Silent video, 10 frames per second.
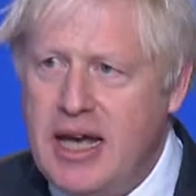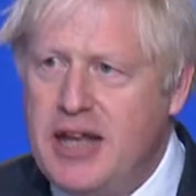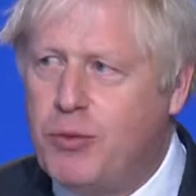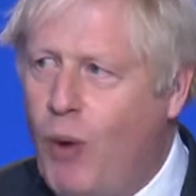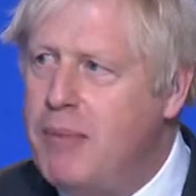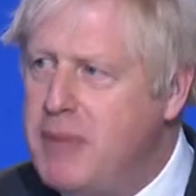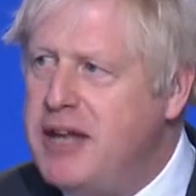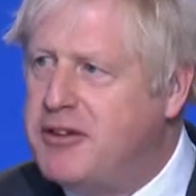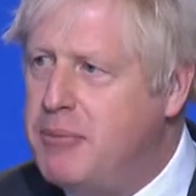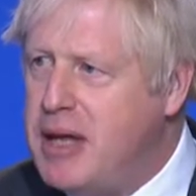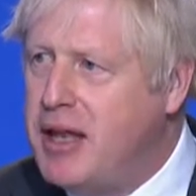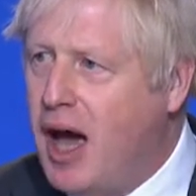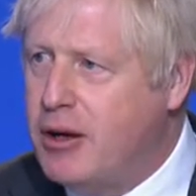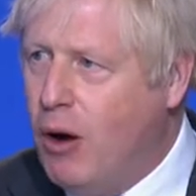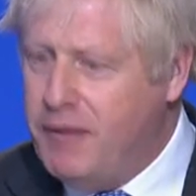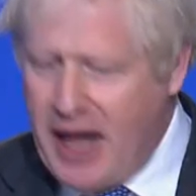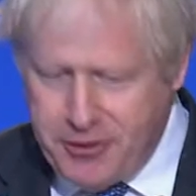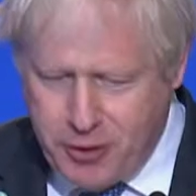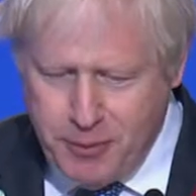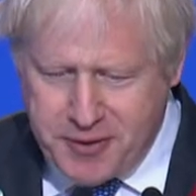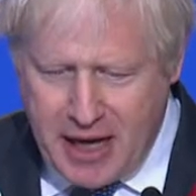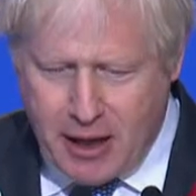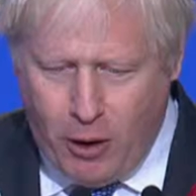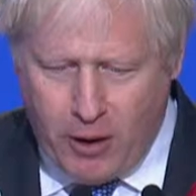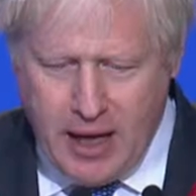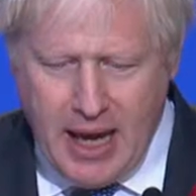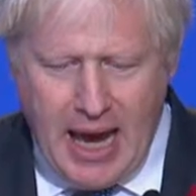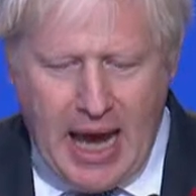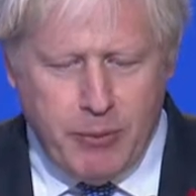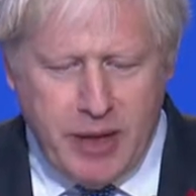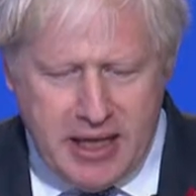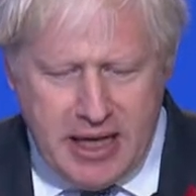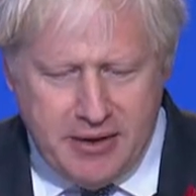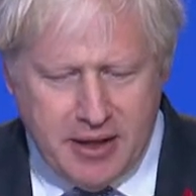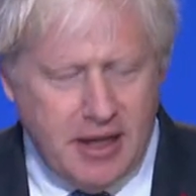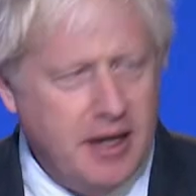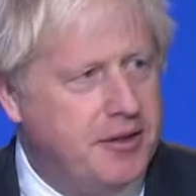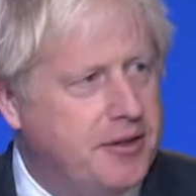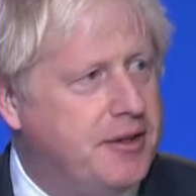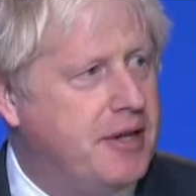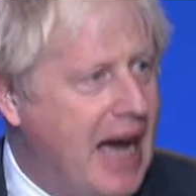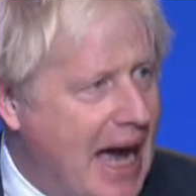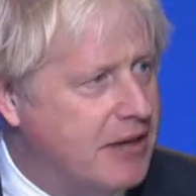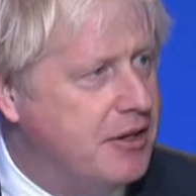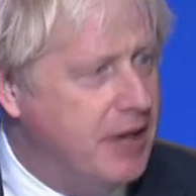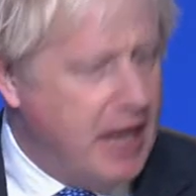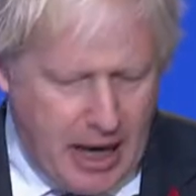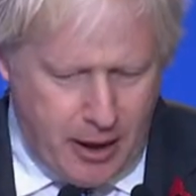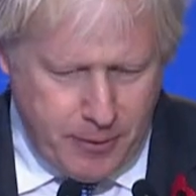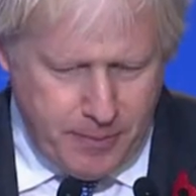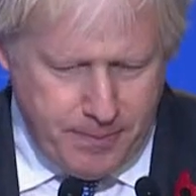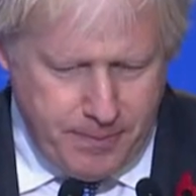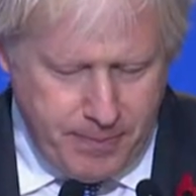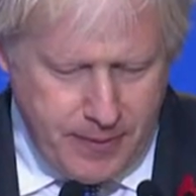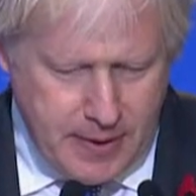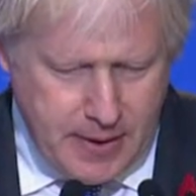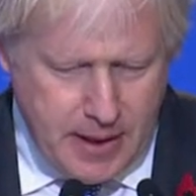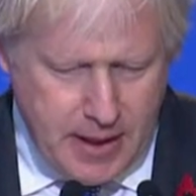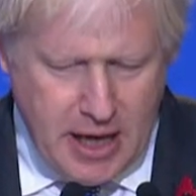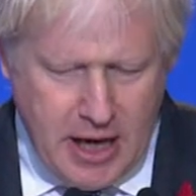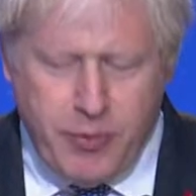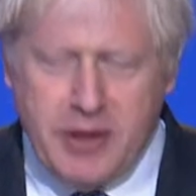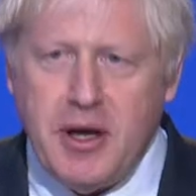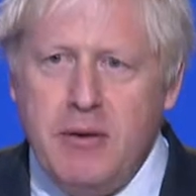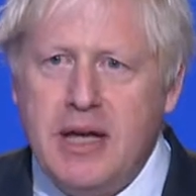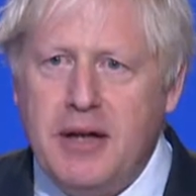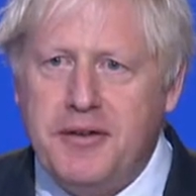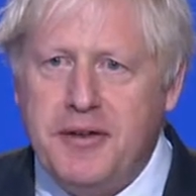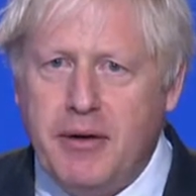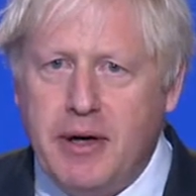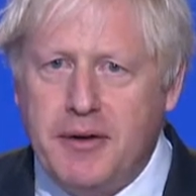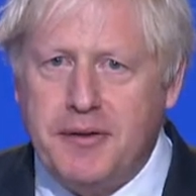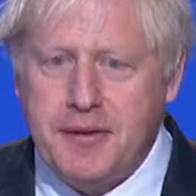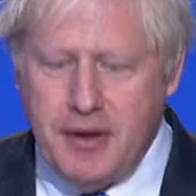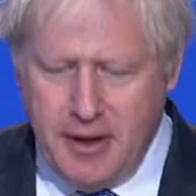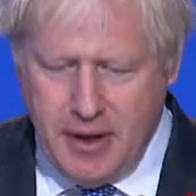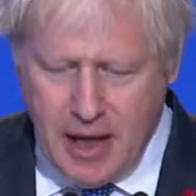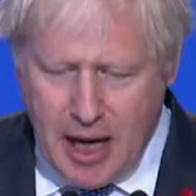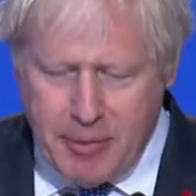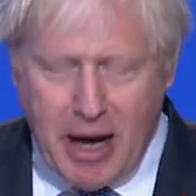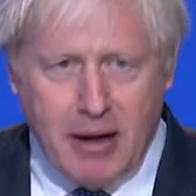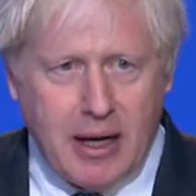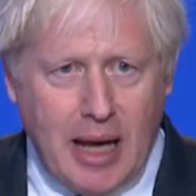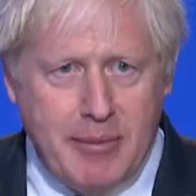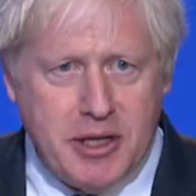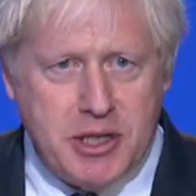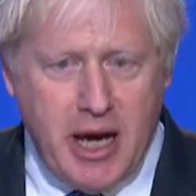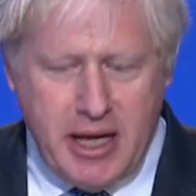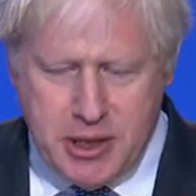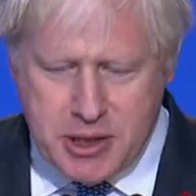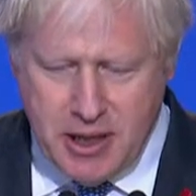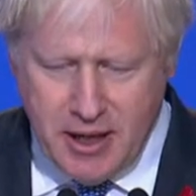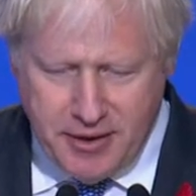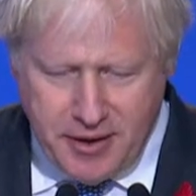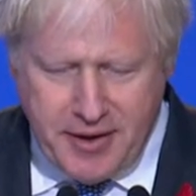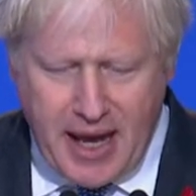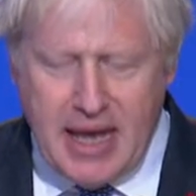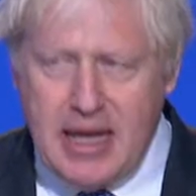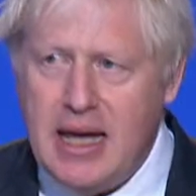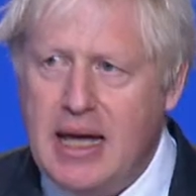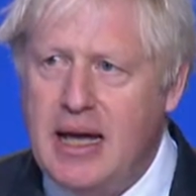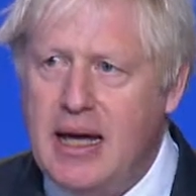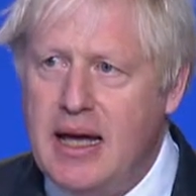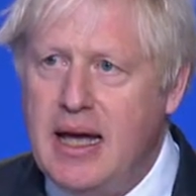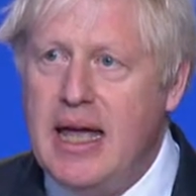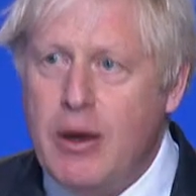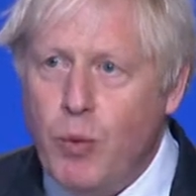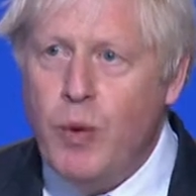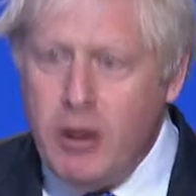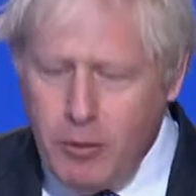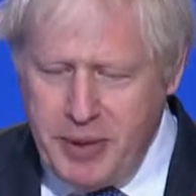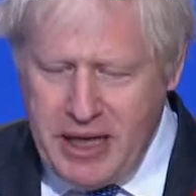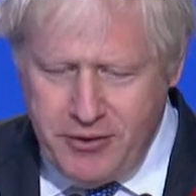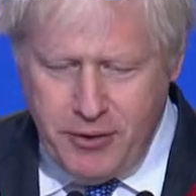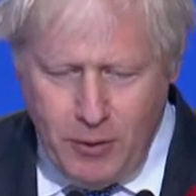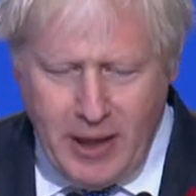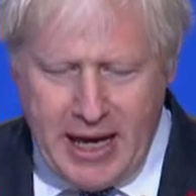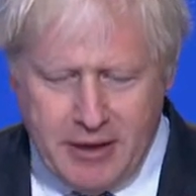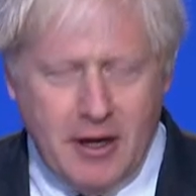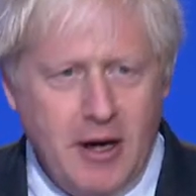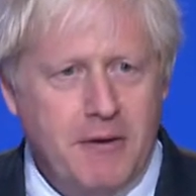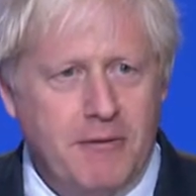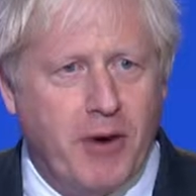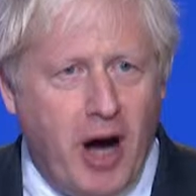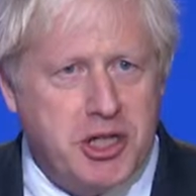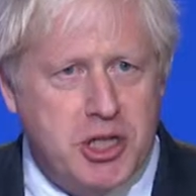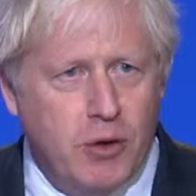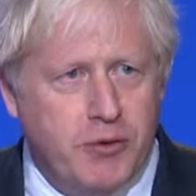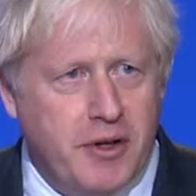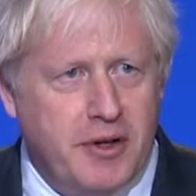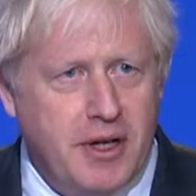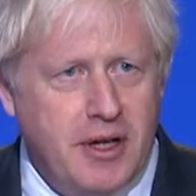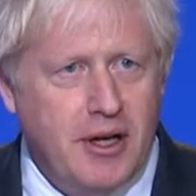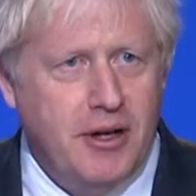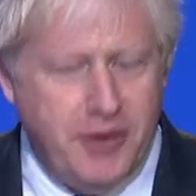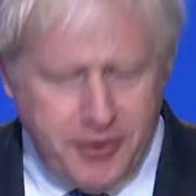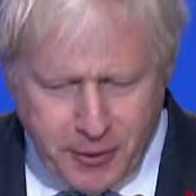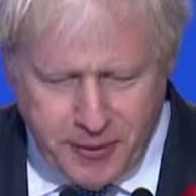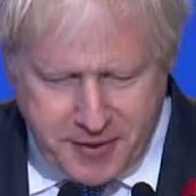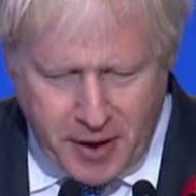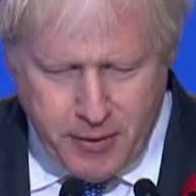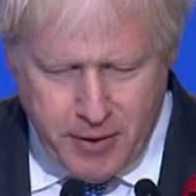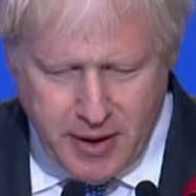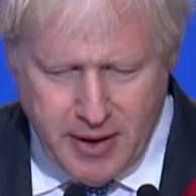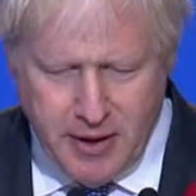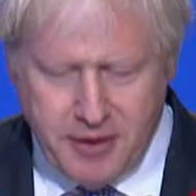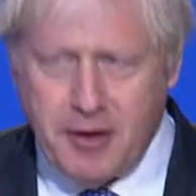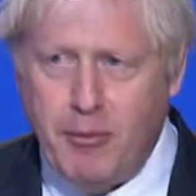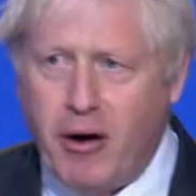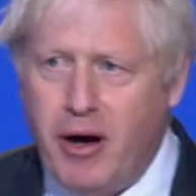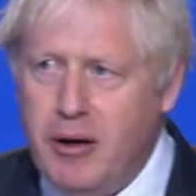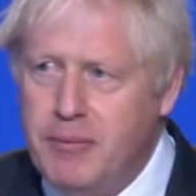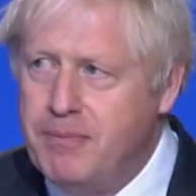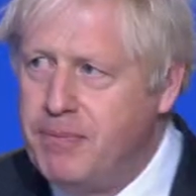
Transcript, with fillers: It's one minute to midnight on that doomsday clock, and we need to act now. If we don't get serious about climate change today, it will be too late for our children to do so tomorrow.